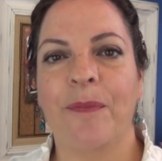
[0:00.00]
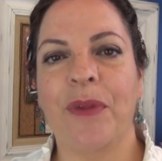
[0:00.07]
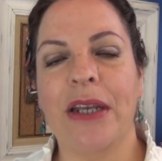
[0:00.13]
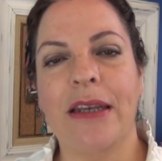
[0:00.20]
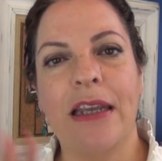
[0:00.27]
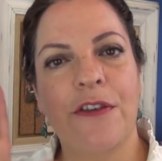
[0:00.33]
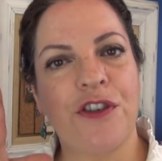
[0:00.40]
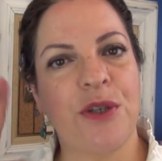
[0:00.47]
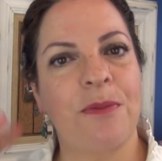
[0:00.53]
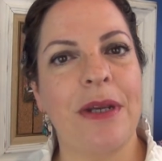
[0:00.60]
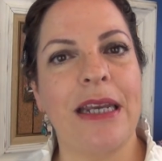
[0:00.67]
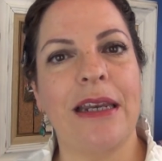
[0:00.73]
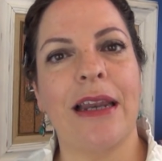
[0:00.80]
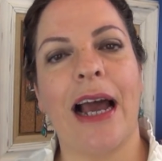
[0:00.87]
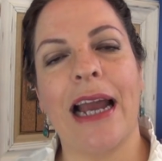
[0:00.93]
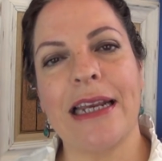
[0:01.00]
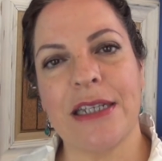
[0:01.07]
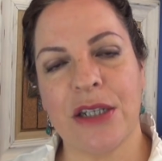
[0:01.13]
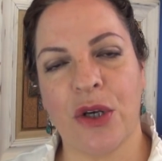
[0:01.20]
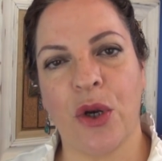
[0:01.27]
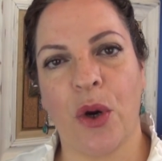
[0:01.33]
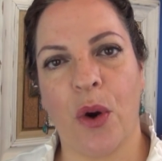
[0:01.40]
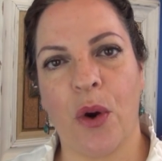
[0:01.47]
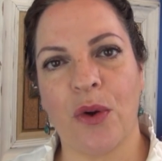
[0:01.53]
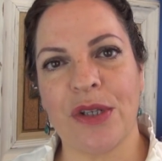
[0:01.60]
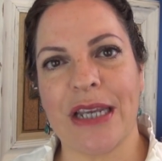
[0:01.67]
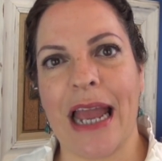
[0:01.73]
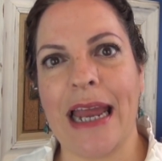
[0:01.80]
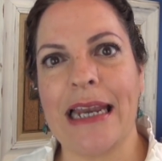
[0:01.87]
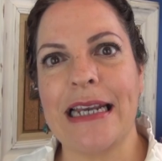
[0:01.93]
It gives me nice
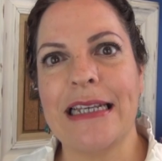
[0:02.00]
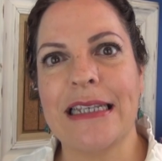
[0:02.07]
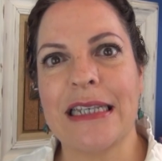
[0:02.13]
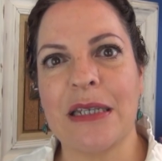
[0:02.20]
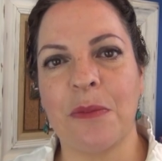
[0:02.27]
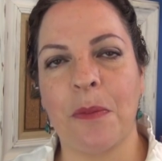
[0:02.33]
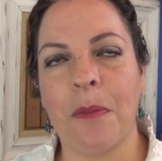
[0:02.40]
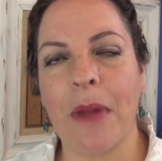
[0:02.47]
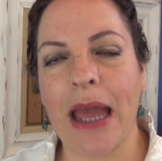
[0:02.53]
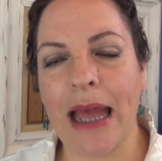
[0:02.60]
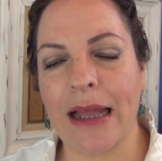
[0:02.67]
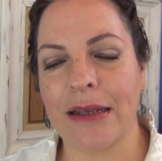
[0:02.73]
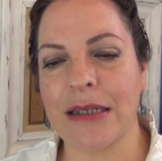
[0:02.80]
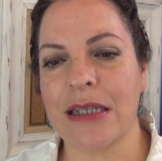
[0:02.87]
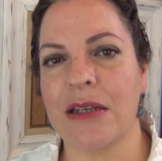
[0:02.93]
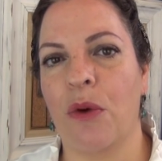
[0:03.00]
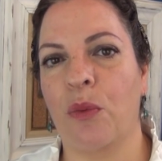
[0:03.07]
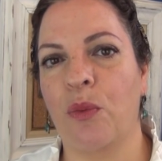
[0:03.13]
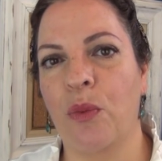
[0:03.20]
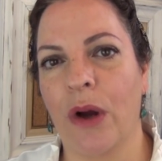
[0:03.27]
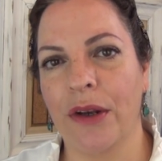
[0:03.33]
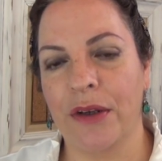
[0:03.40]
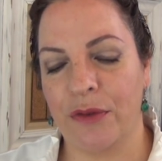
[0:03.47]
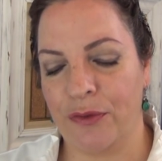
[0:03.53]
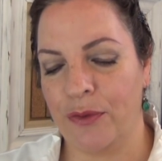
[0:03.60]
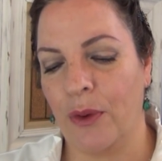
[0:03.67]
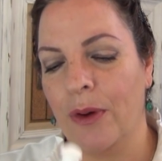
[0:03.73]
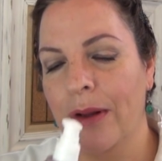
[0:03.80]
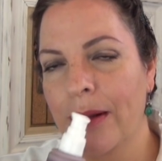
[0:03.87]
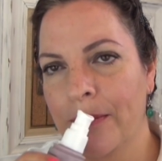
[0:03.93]
curls and it smells
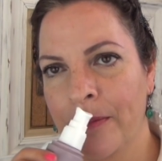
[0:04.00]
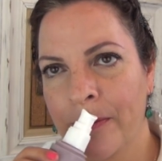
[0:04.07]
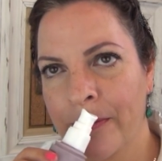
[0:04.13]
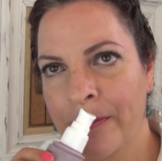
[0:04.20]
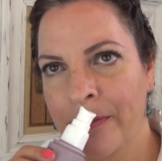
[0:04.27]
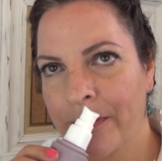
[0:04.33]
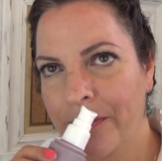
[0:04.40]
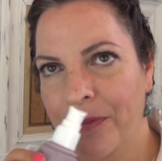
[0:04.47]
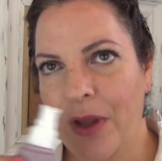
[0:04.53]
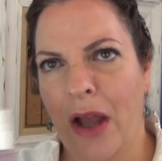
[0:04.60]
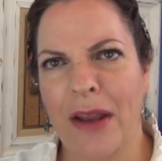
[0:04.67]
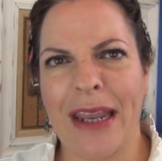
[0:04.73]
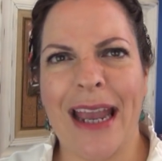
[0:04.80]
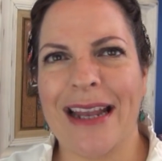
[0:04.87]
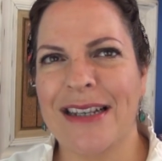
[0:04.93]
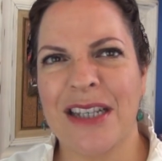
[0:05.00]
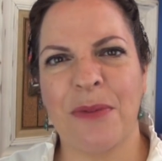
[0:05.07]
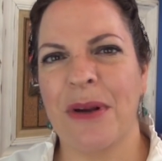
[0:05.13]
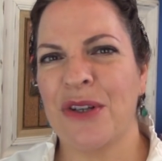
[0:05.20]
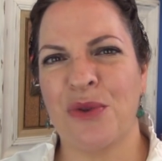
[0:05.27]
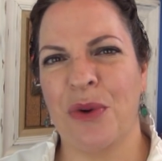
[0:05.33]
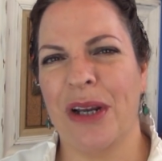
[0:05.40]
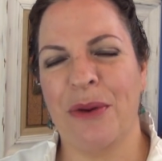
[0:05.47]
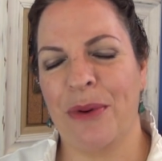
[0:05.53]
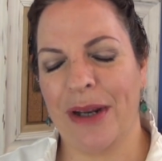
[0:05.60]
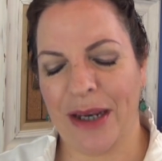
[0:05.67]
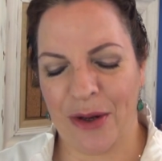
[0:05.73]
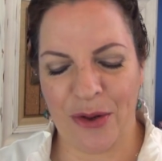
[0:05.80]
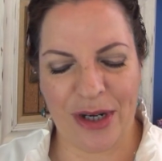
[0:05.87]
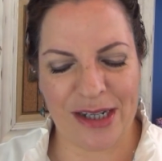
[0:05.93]
wonderful. Oh yeah, it smells really,
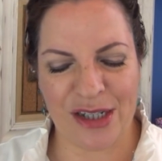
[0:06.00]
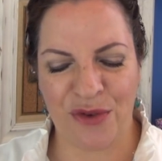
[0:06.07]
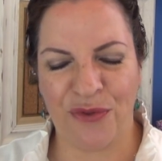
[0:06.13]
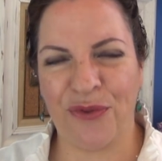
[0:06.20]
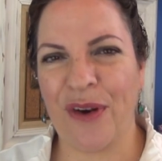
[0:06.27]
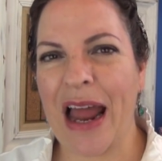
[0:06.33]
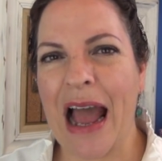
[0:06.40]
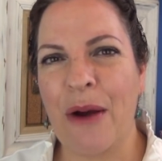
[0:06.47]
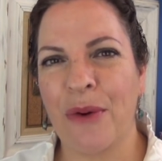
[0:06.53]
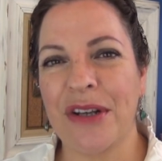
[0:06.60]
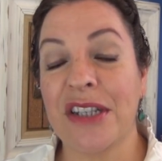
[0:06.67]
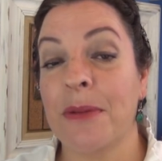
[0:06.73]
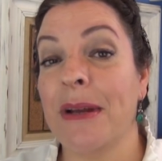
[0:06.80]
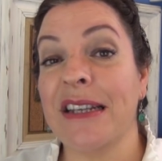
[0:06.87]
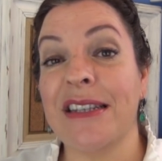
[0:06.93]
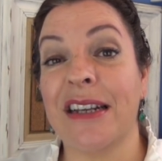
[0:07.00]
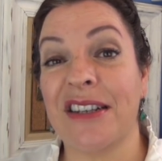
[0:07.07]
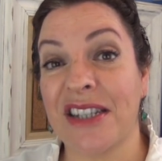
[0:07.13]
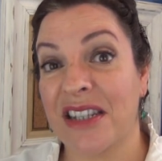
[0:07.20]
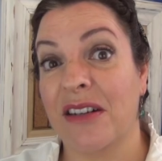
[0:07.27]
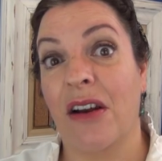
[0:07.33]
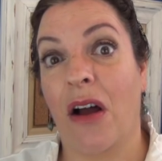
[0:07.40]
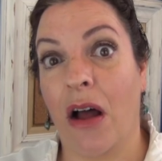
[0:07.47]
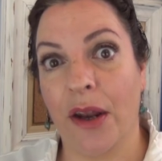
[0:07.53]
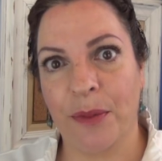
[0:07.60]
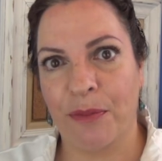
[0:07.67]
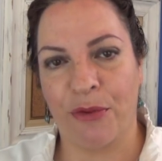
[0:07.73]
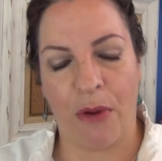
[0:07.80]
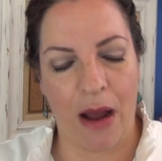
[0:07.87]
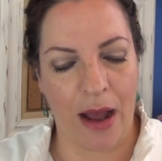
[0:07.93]
really good. It's flower. It smells like salon
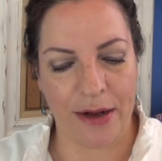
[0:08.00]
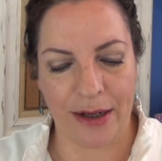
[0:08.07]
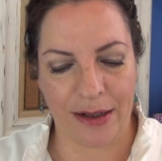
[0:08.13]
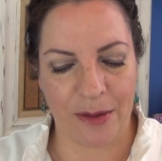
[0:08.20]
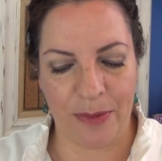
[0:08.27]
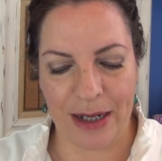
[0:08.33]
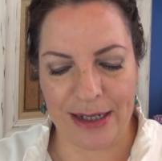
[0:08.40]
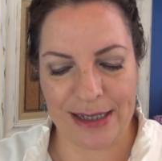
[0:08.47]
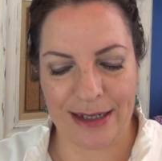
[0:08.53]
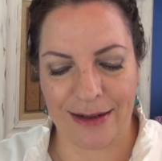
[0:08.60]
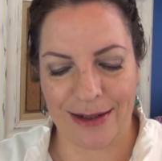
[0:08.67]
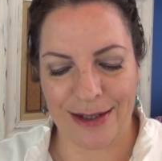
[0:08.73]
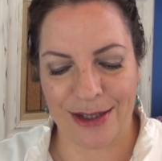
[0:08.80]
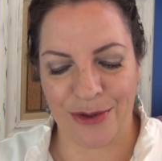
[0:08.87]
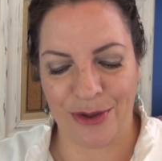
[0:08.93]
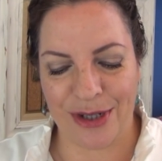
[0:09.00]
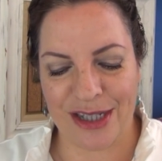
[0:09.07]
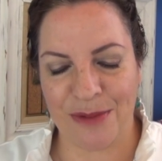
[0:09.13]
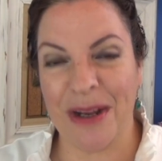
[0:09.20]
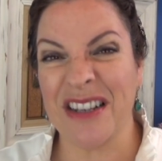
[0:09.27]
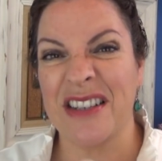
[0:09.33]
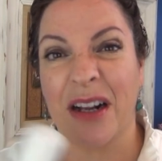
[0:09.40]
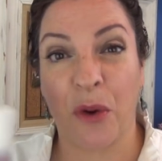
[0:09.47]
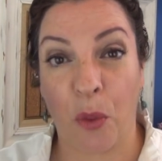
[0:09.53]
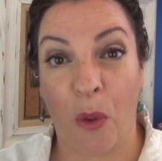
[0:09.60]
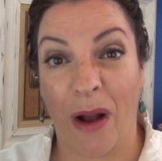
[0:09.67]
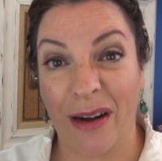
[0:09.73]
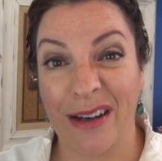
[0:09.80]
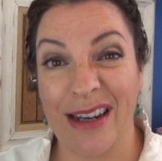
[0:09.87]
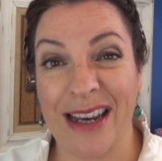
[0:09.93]
product, basically. So it smells like
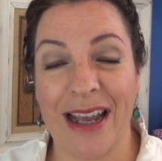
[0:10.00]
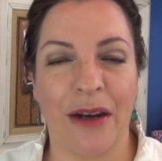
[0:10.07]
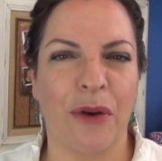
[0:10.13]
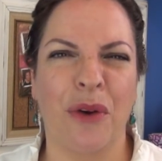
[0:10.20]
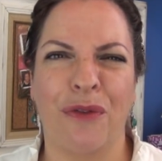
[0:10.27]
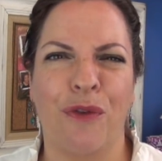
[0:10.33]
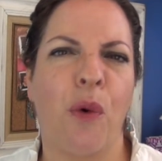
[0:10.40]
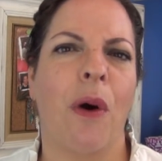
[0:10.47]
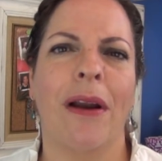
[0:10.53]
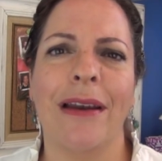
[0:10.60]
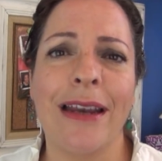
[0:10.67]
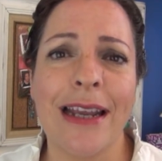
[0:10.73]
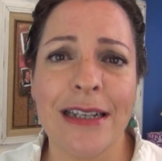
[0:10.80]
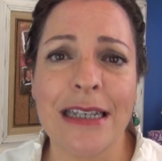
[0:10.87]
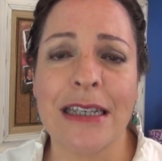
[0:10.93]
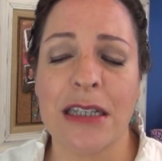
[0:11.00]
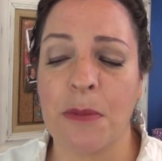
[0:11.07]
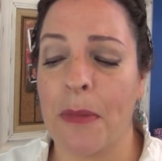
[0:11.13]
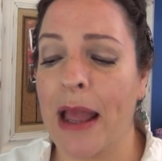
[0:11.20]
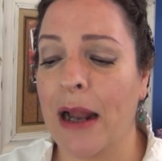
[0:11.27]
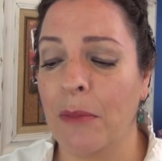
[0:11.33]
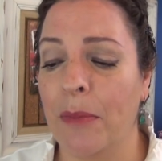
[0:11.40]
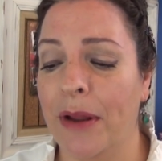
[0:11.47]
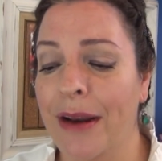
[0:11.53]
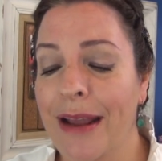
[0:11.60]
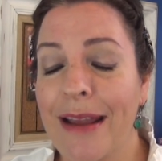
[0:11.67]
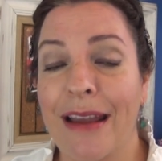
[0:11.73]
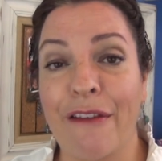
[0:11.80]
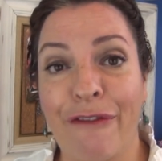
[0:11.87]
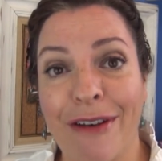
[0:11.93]
quality. I don't know if quality has a smell, but
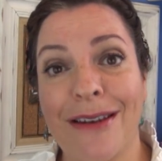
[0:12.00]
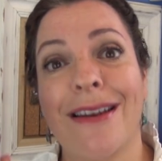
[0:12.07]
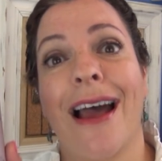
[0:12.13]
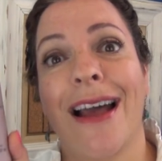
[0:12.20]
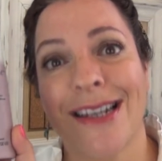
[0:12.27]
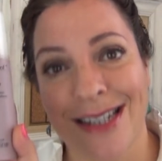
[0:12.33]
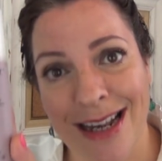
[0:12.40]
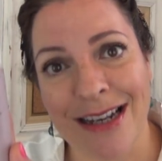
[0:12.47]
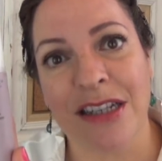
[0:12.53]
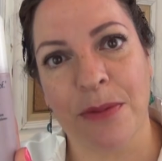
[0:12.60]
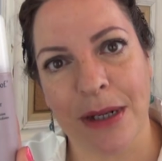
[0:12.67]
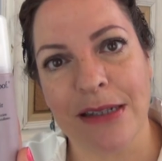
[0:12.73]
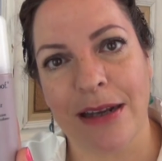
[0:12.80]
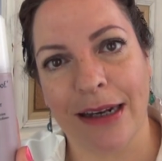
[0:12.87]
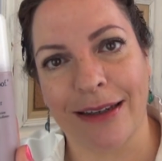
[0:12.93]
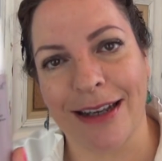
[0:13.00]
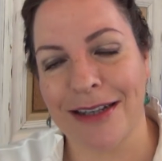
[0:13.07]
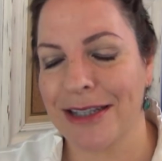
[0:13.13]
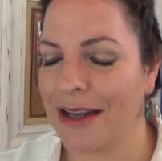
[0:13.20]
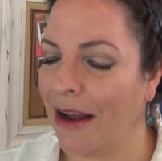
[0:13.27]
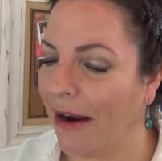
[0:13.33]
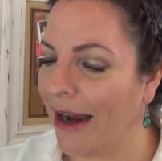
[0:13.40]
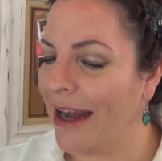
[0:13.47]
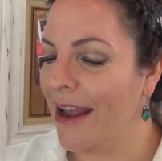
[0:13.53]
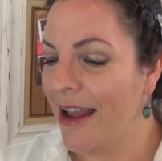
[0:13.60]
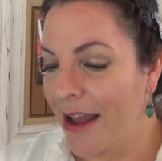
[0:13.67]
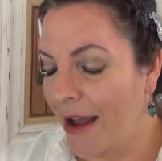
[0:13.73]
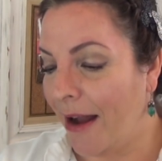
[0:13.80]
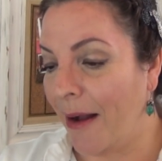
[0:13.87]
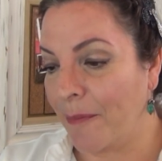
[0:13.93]
if it does, it smells like this. I'm
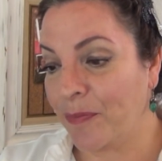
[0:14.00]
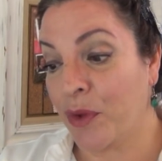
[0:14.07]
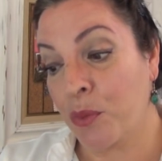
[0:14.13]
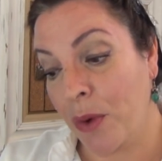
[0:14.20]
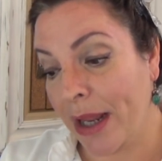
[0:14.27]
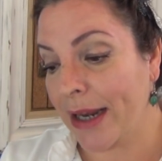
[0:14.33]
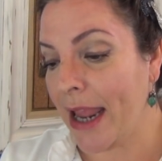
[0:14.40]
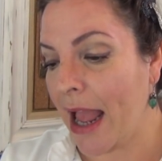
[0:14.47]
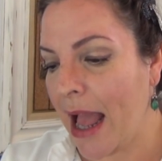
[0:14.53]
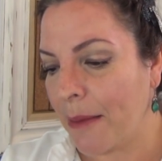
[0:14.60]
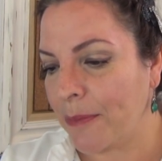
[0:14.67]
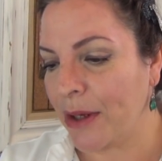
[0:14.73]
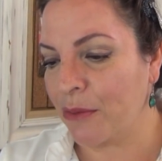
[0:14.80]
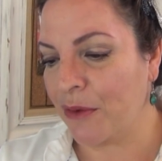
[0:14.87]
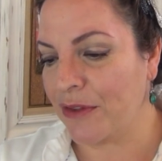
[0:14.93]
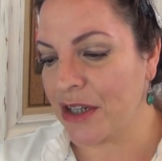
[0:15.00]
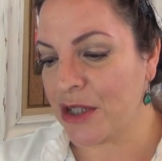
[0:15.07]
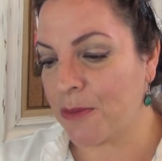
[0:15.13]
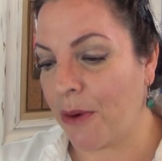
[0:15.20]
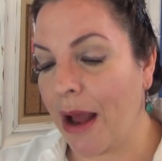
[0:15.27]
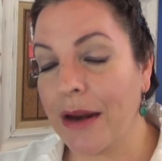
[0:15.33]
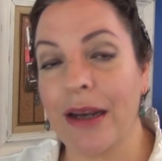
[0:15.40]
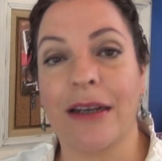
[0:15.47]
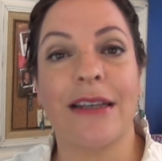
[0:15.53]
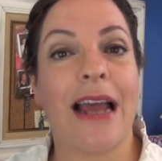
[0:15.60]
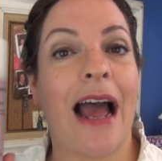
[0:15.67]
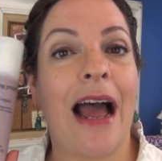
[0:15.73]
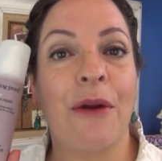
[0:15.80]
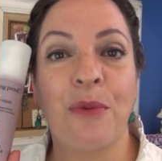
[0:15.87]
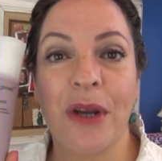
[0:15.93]
um, really happy with this product.
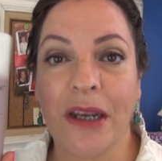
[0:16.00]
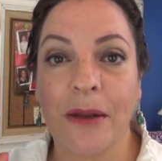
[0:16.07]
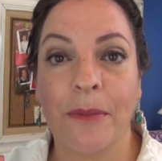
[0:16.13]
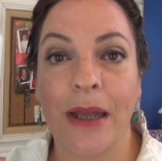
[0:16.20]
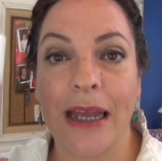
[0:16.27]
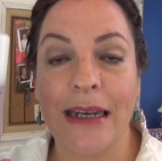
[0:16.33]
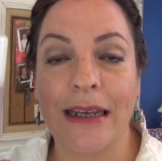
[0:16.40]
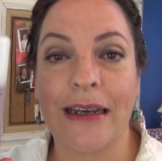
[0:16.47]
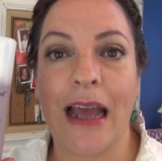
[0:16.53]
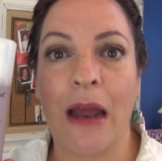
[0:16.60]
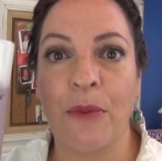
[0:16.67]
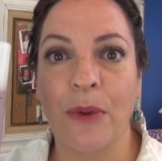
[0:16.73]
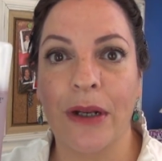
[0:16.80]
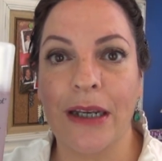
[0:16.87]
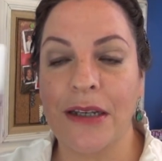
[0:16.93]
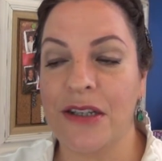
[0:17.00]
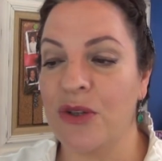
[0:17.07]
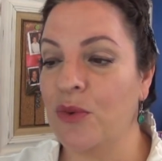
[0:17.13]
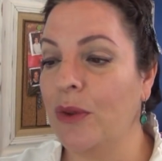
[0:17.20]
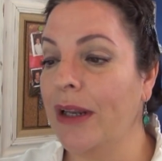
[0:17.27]
I recommend it. I really do.